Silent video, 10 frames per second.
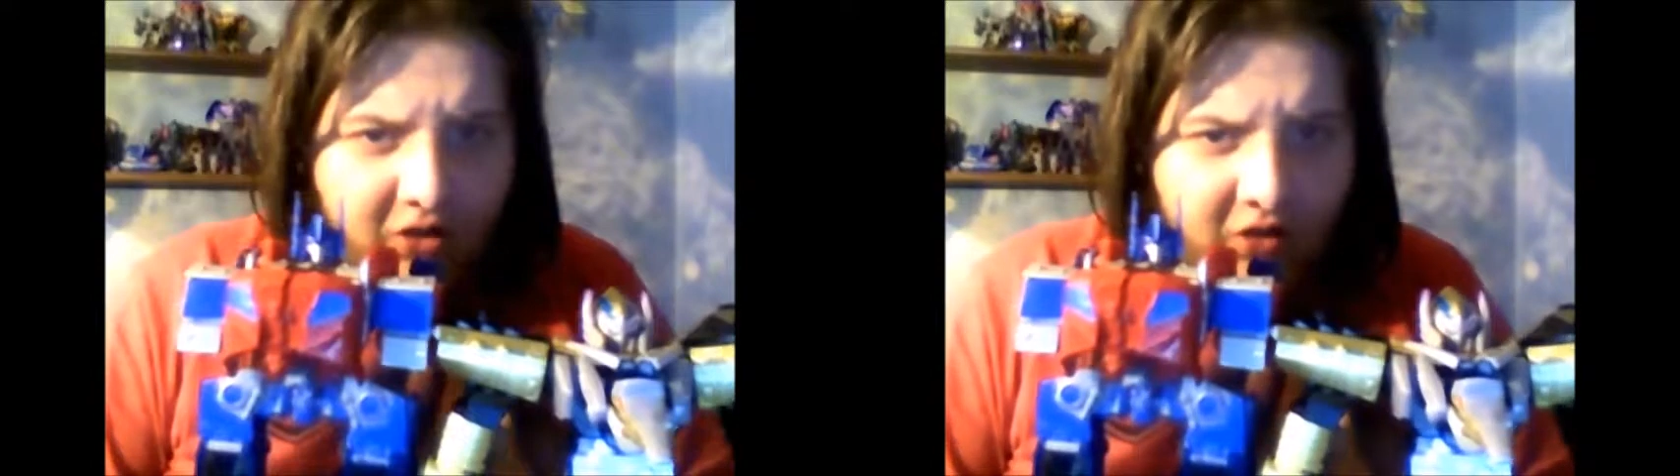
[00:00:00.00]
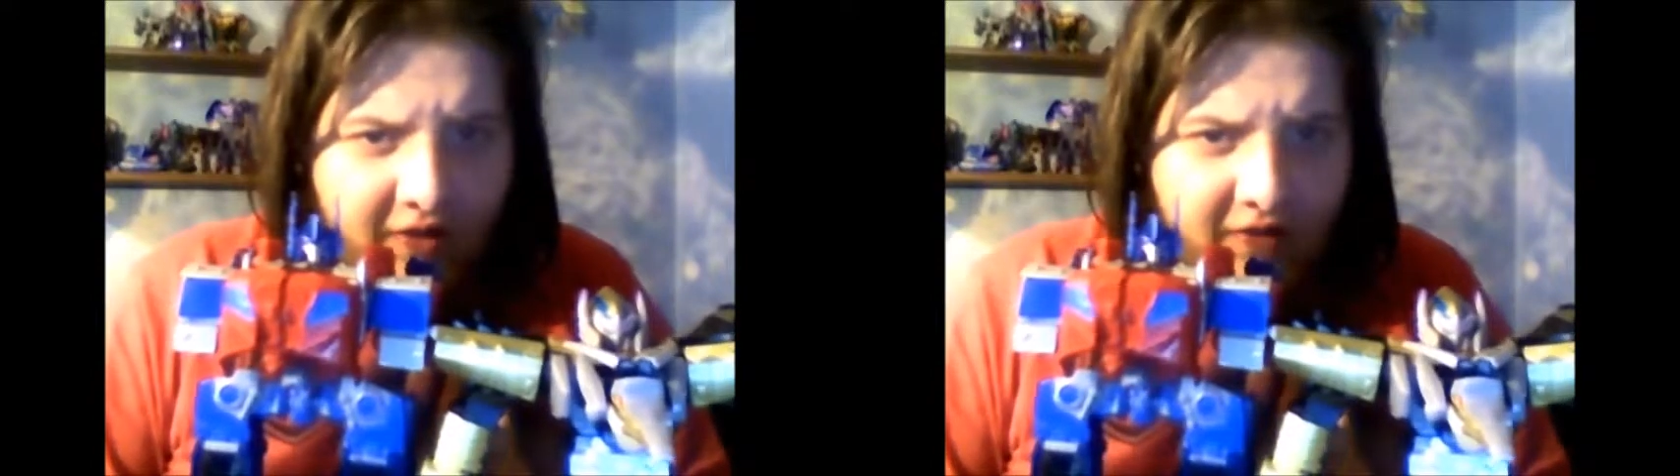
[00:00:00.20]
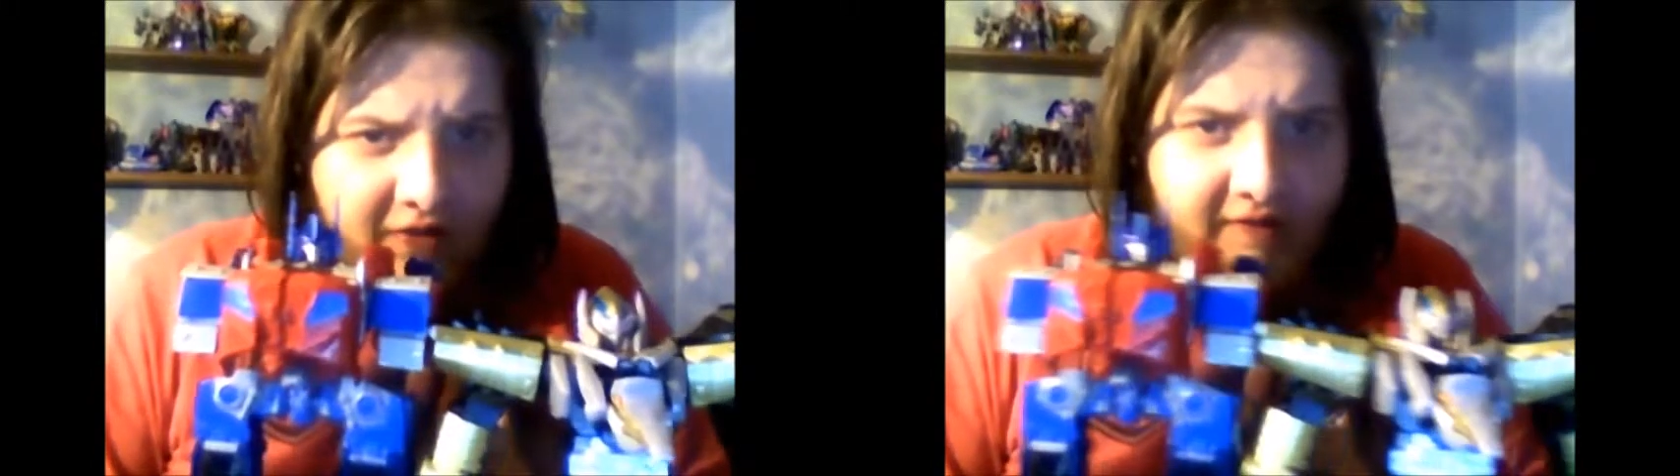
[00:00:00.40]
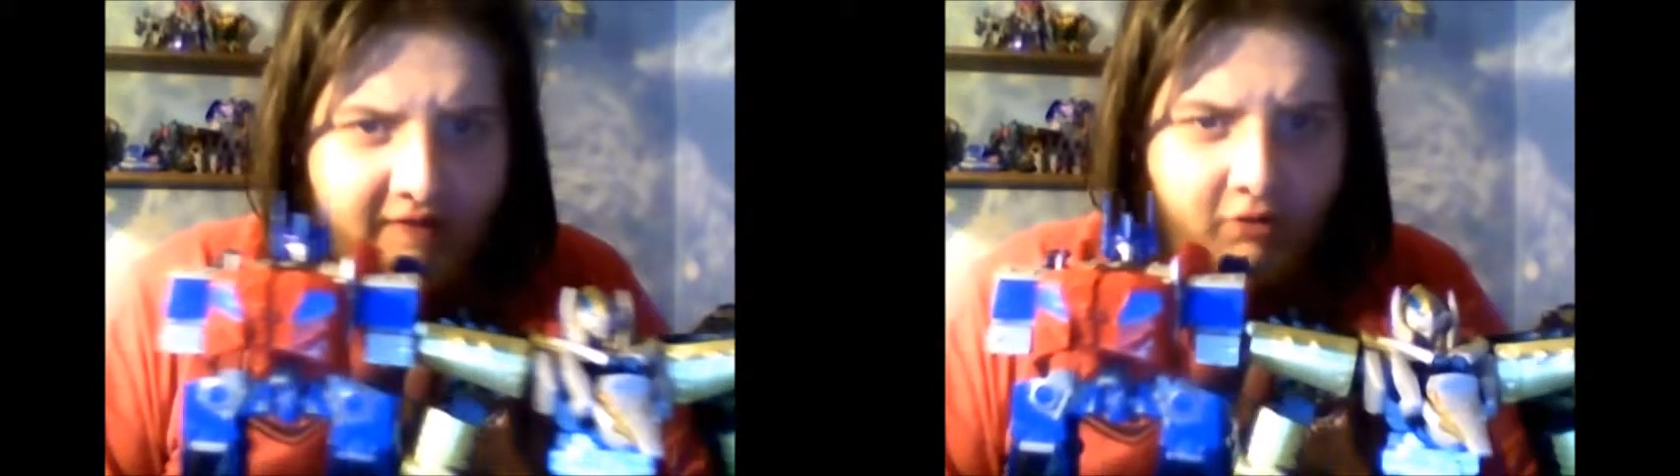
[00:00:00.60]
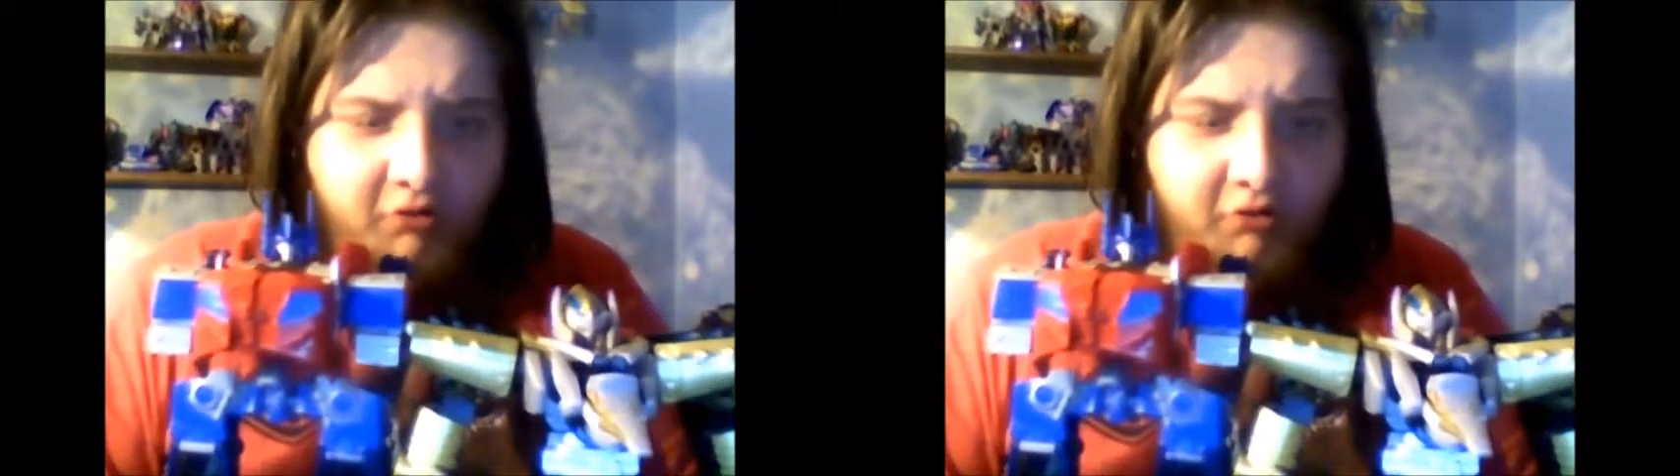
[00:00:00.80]
than the
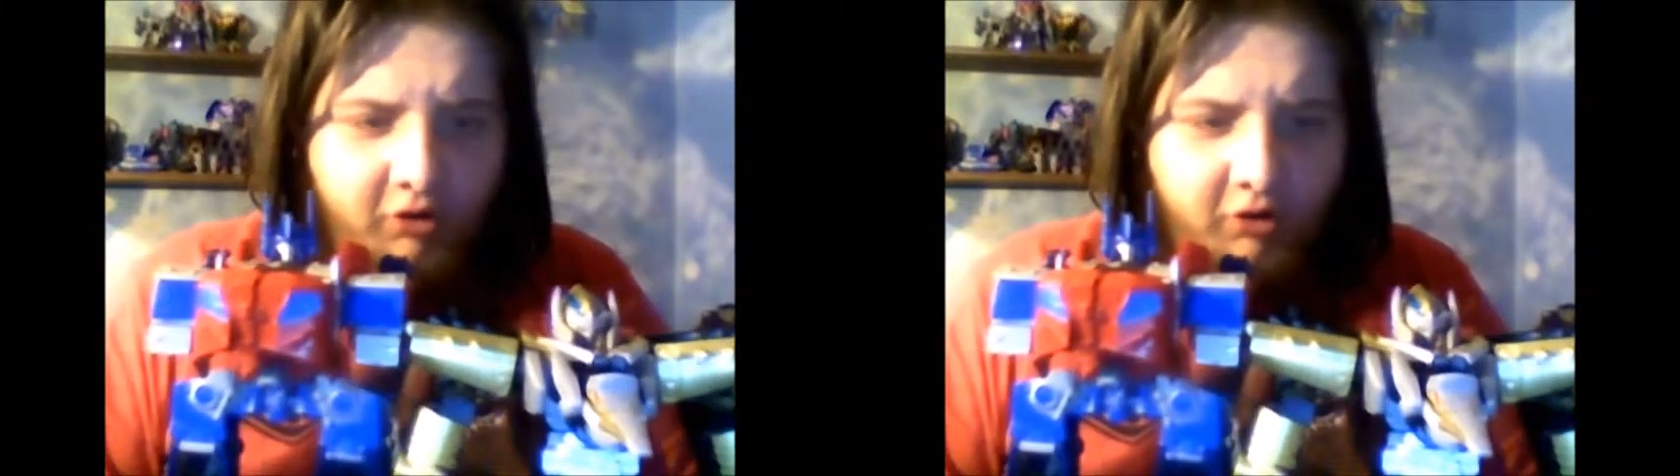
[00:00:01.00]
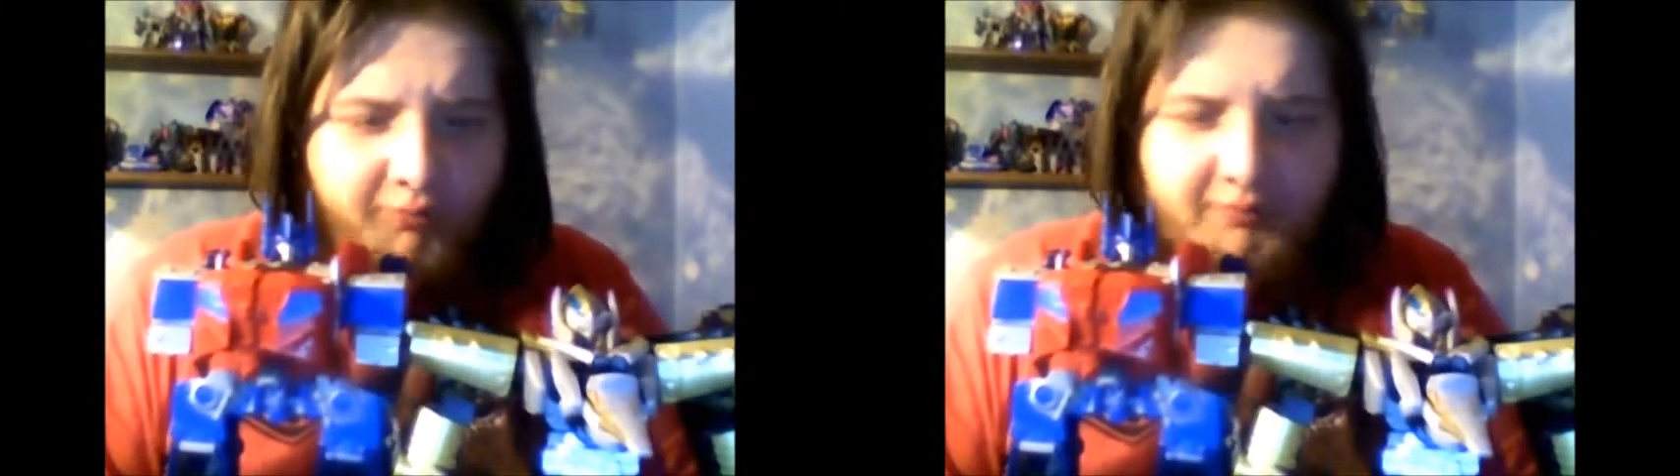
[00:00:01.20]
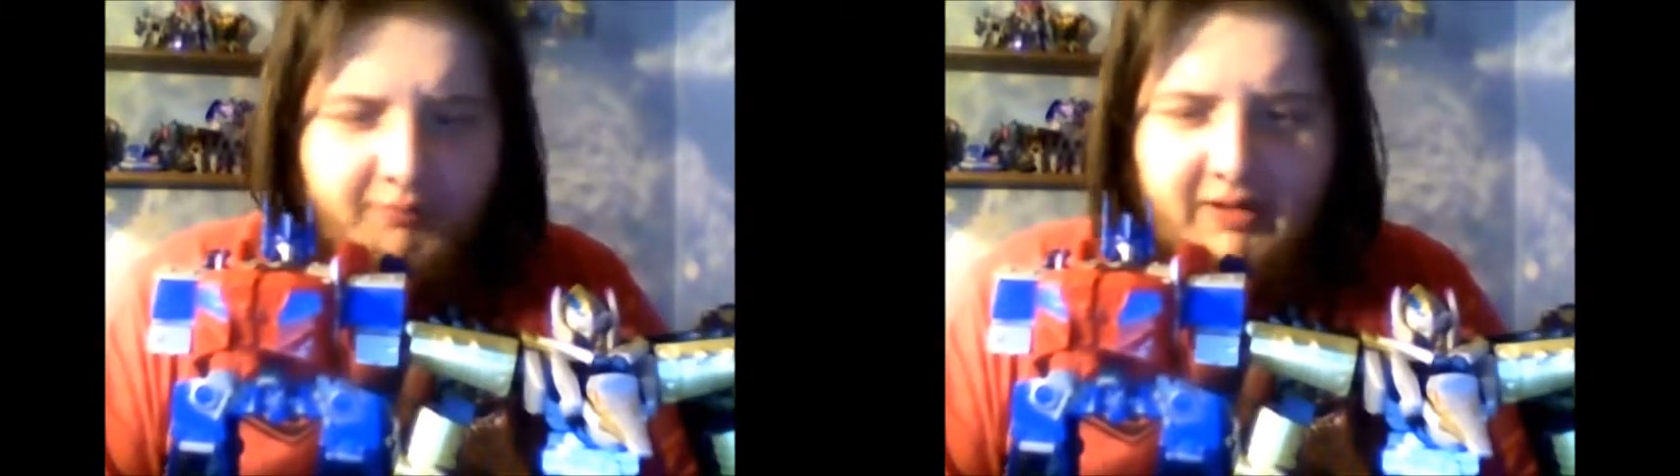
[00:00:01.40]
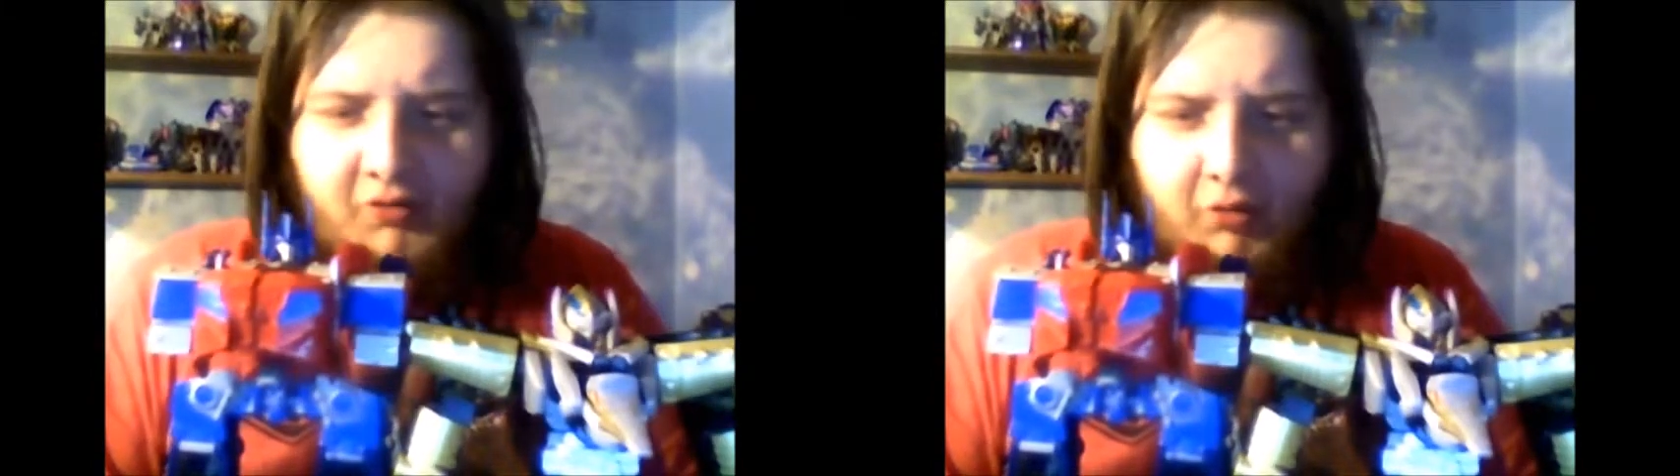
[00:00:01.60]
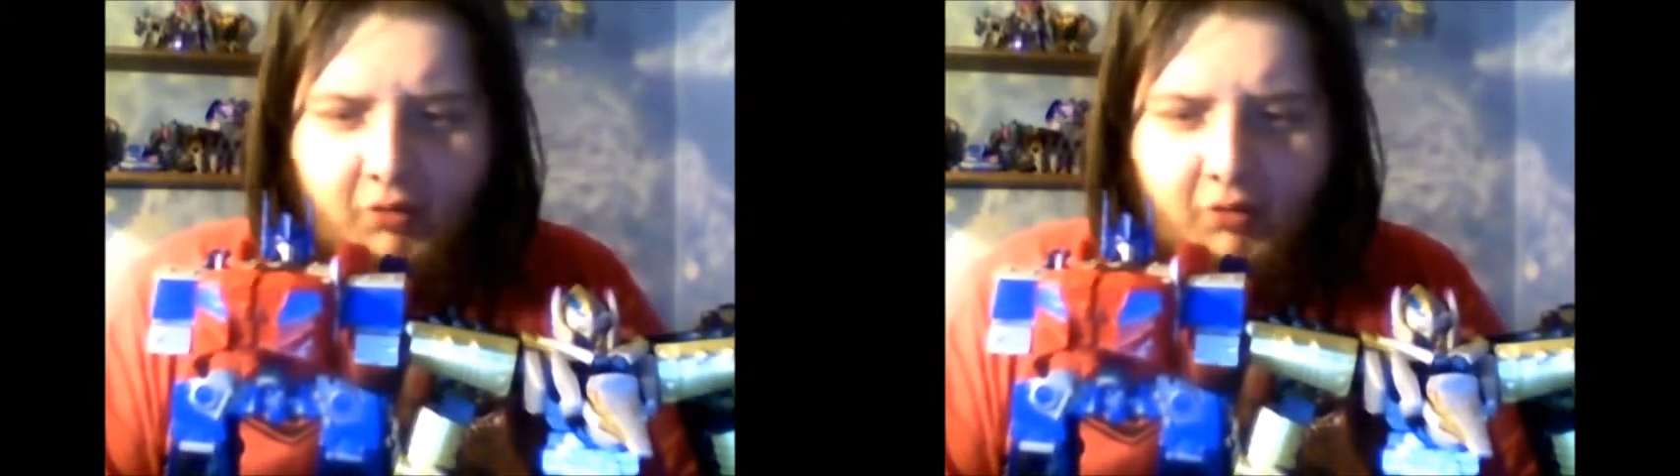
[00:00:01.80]
Terra Charge Megazord.